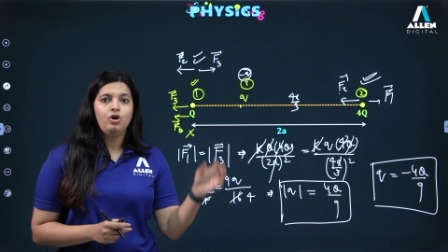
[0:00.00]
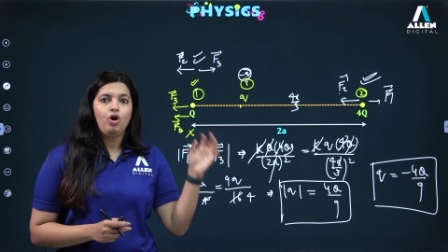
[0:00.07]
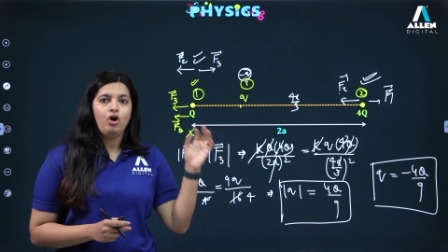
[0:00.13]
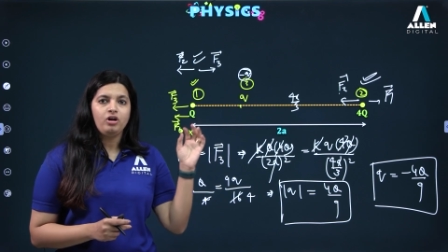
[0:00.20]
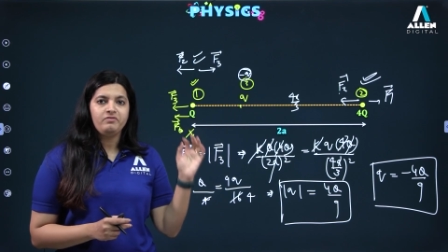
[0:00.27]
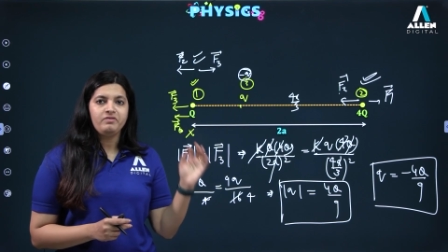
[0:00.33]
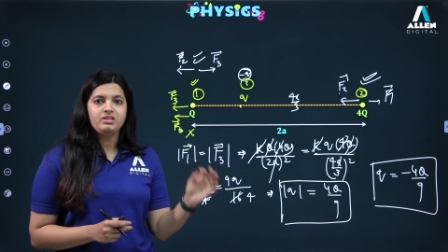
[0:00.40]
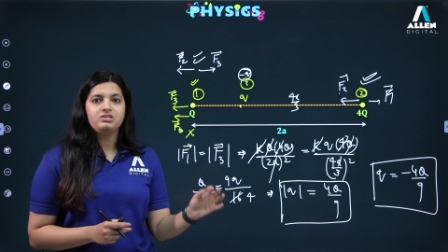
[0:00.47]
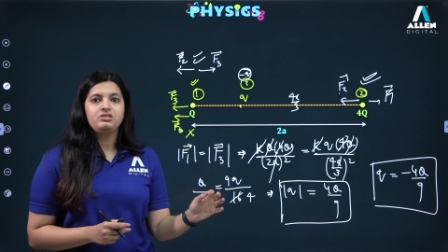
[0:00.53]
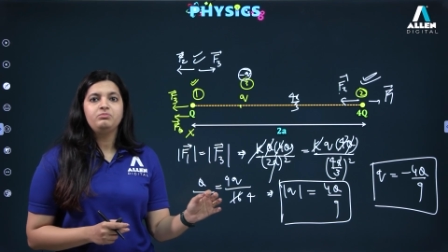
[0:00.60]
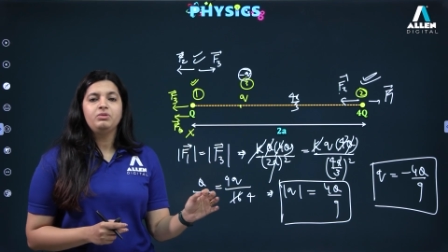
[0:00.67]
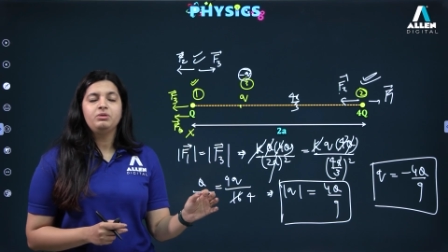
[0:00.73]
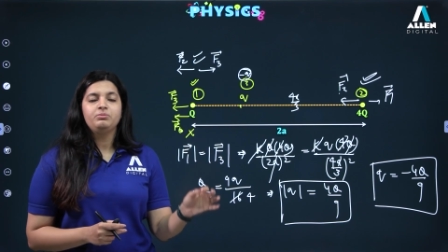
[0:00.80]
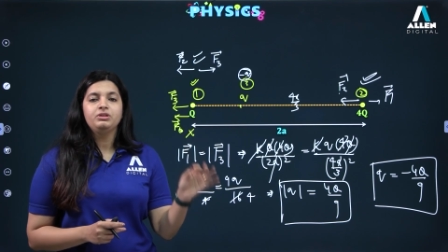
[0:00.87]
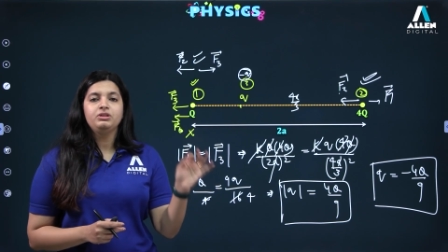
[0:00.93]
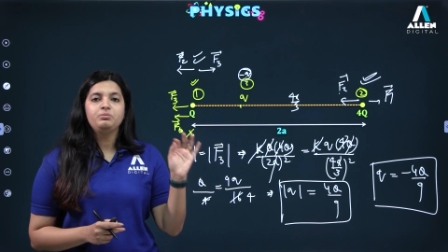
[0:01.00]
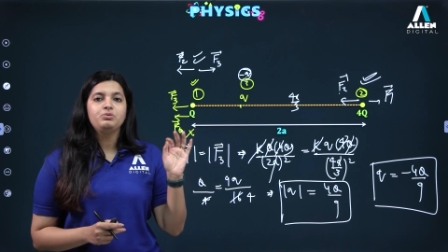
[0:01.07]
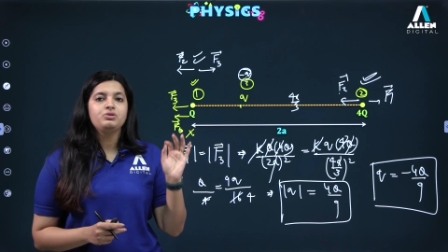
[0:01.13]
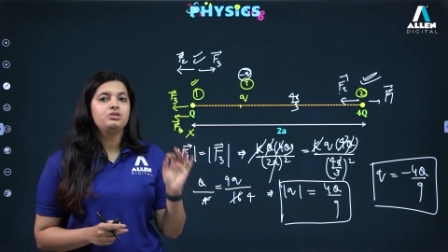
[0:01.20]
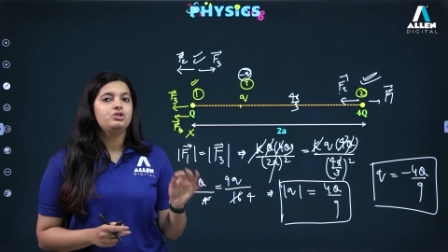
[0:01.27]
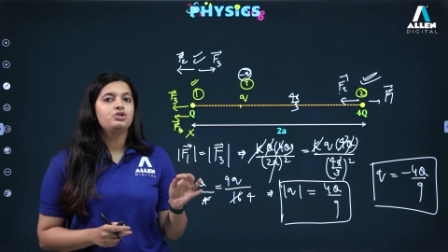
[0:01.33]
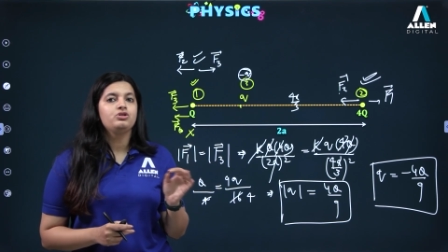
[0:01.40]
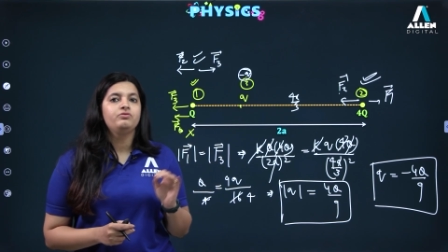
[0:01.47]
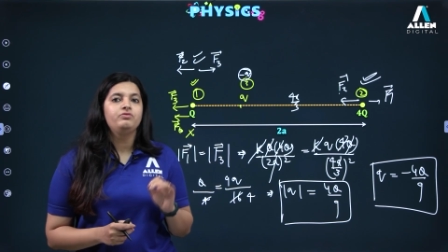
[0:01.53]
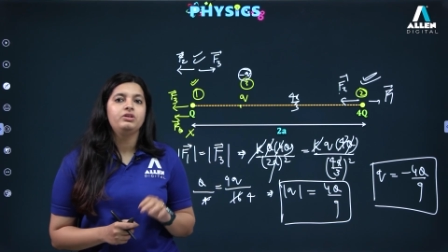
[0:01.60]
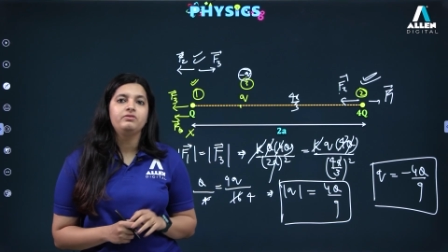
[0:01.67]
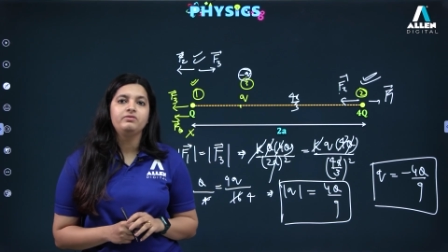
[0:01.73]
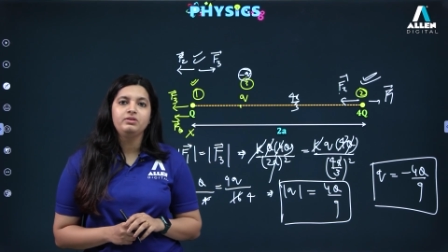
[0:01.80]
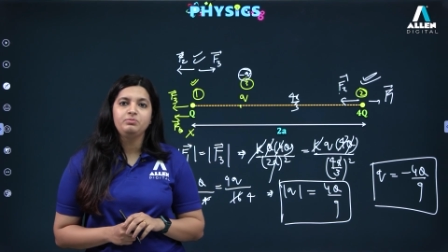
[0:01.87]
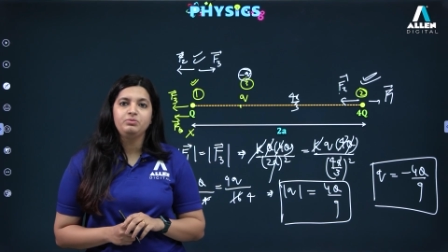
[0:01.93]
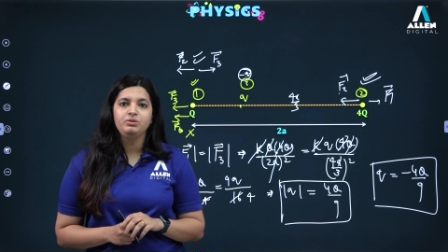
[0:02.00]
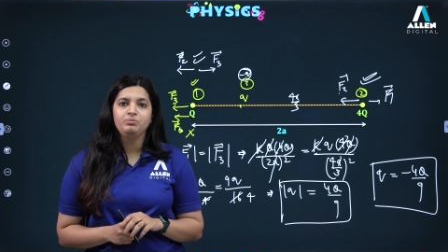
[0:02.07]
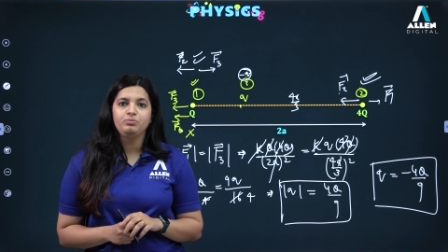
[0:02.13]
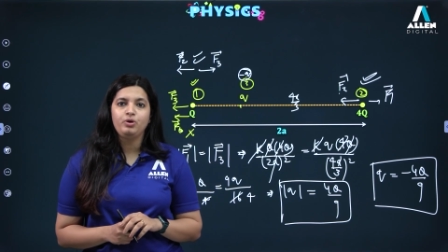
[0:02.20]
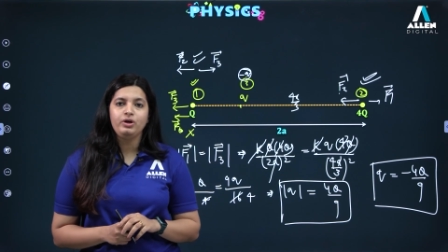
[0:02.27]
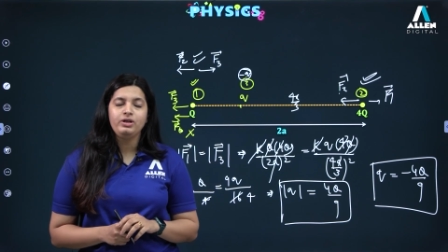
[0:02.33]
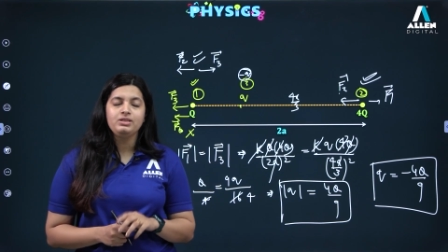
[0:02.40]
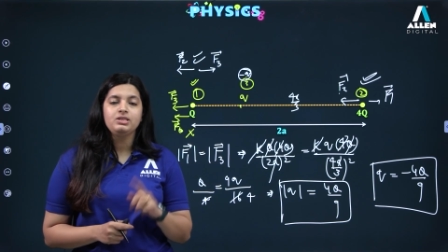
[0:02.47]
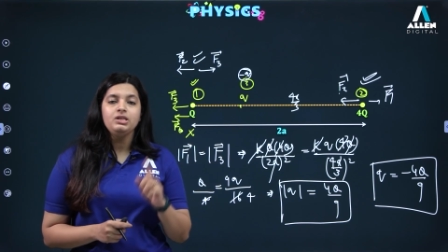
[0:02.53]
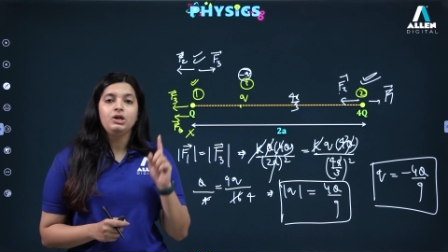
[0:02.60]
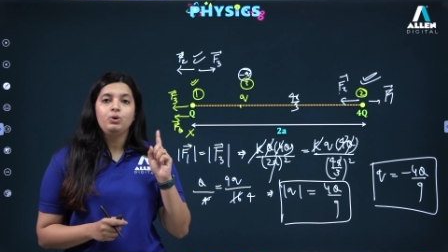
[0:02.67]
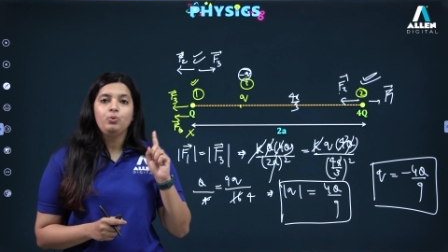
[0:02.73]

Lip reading: always remember the position of equilibrium point